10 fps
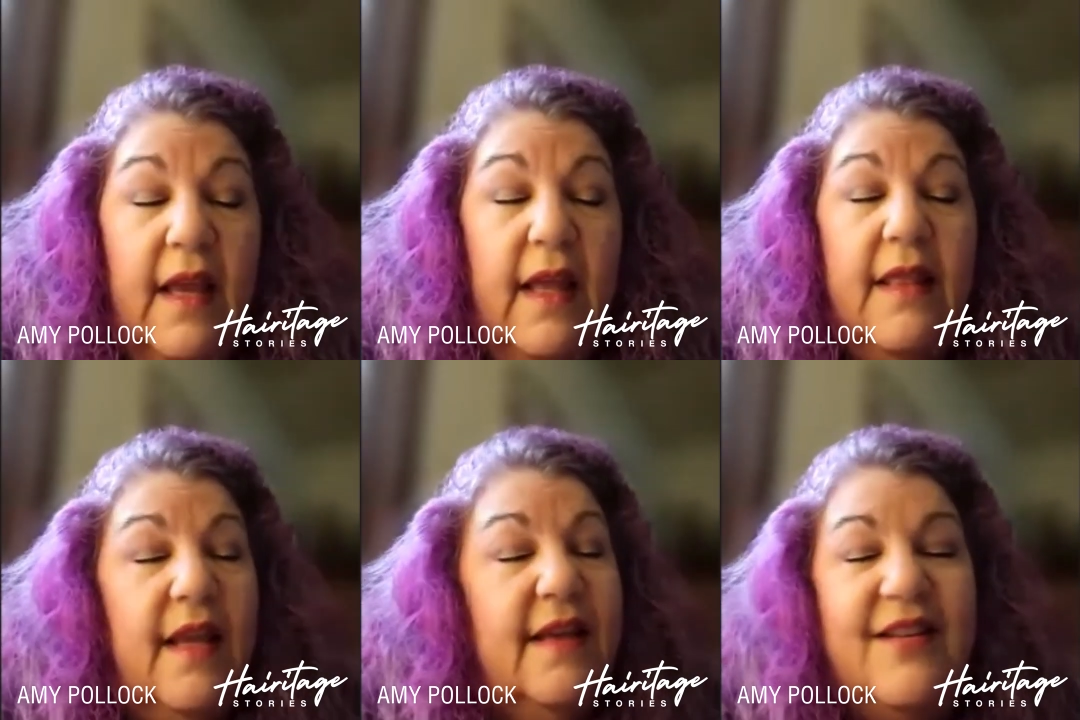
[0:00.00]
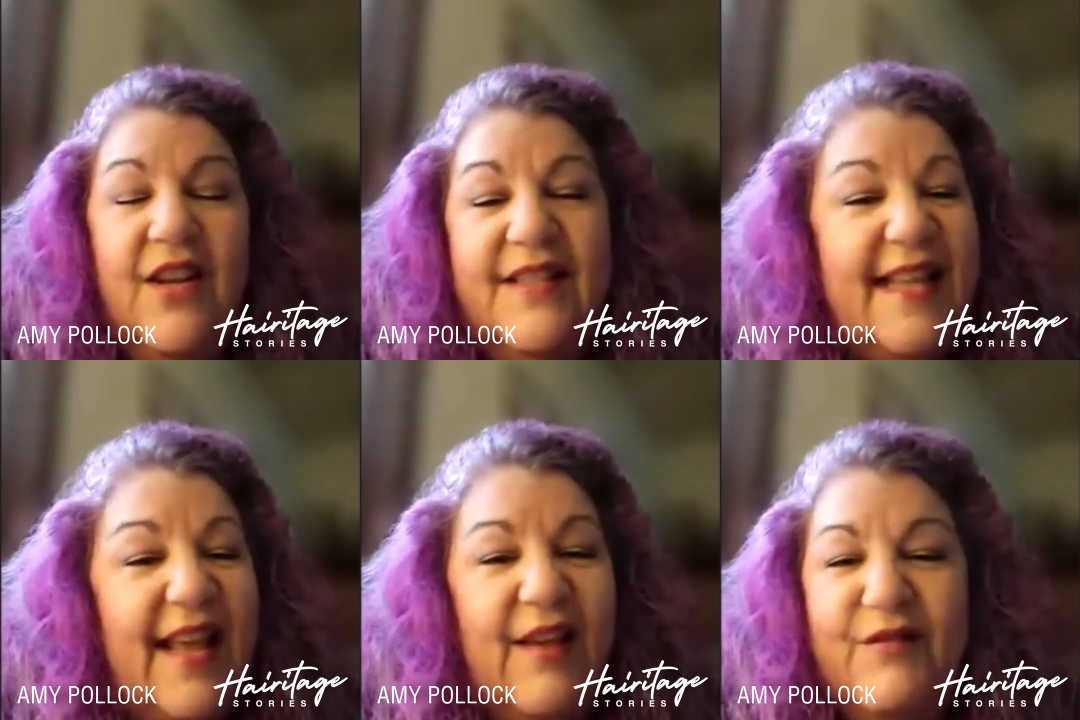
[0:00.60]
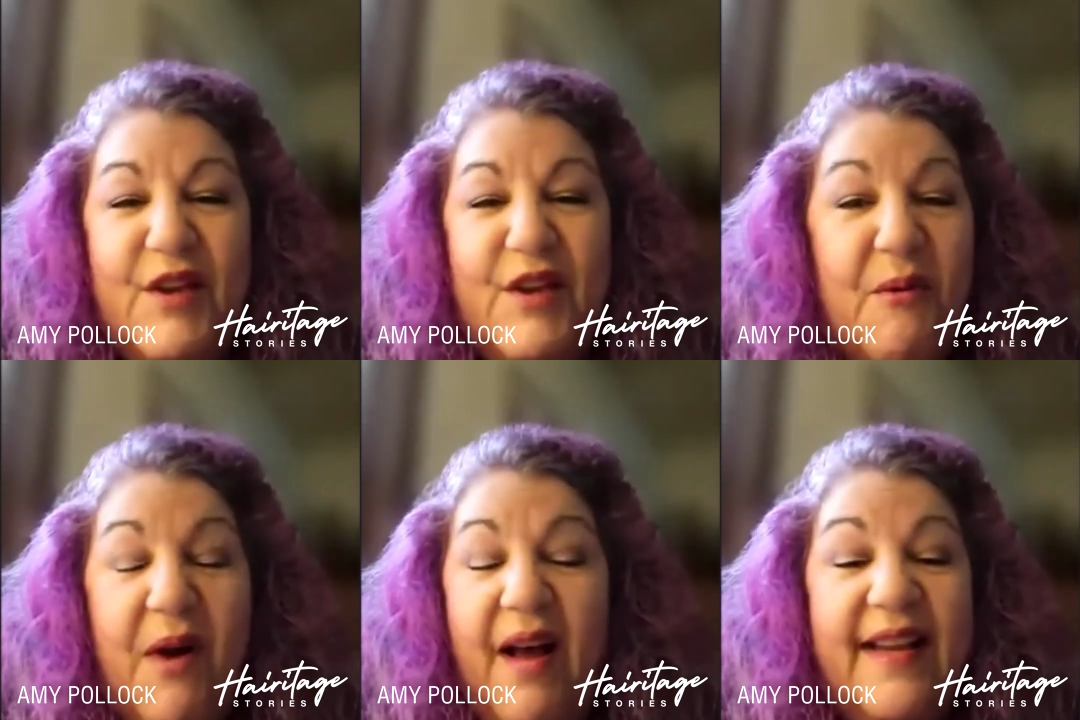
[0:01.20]
And they just have
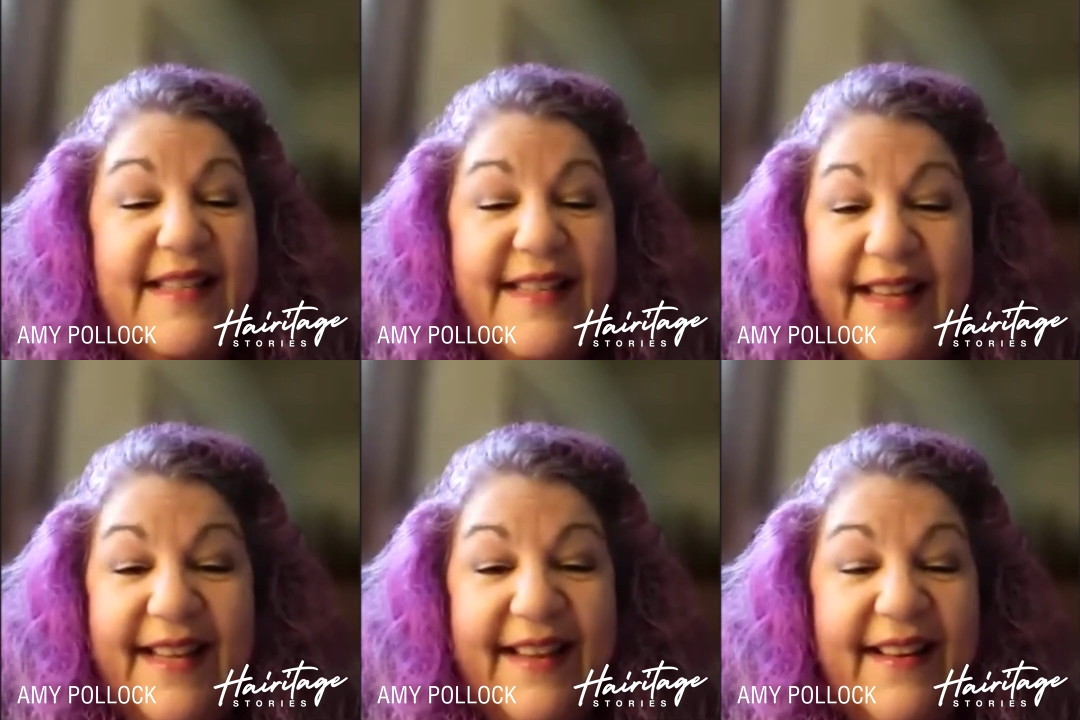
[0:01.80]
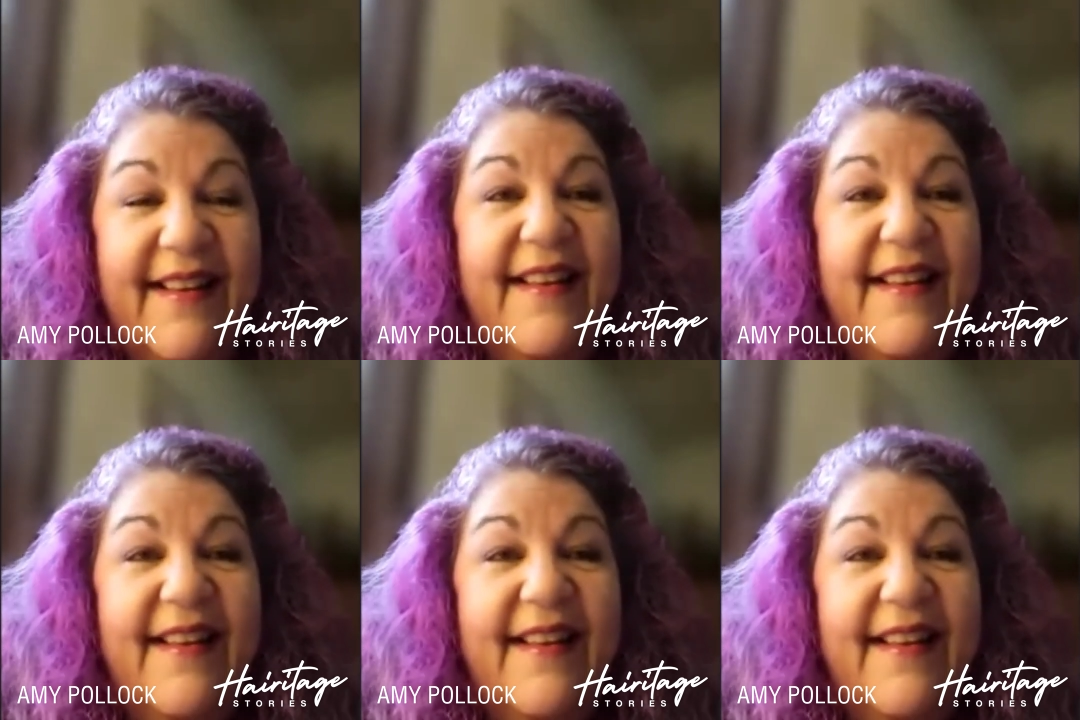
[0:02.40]
no idea.